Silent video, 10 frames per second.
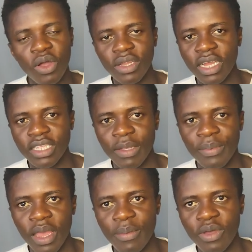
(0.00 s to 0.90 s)
context
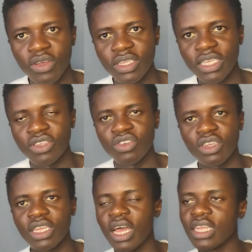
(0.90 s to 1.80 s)
API because it's
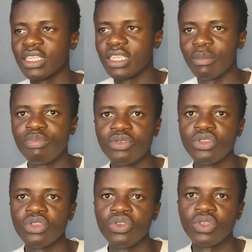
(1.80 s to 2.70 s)
just simple
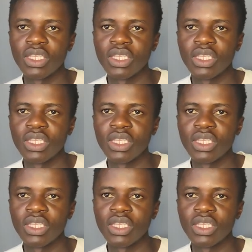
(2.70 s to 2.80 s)
to use,